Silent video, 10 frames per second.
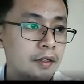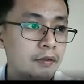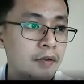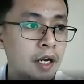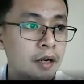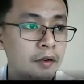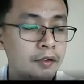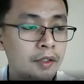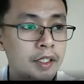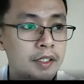
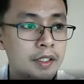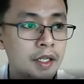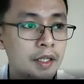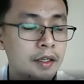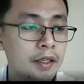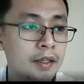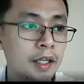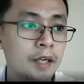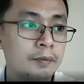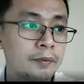dataset
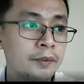name.